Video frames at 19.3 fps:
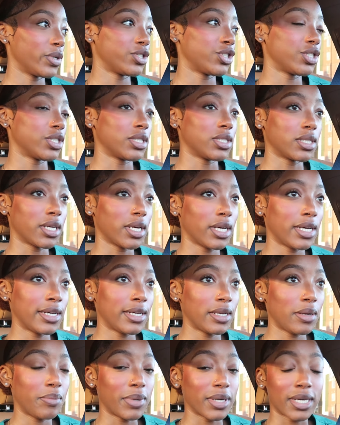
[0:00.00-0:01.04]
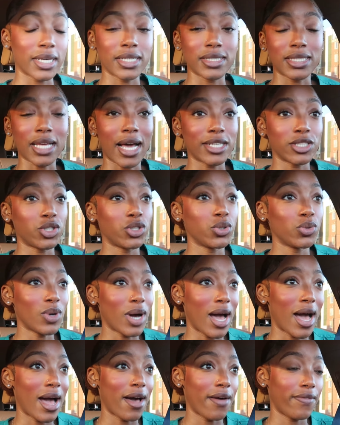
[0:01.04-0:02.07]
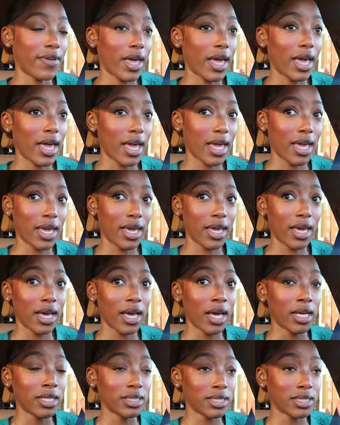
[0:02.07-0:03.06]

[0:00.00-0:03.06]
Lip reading: which is good because I do have a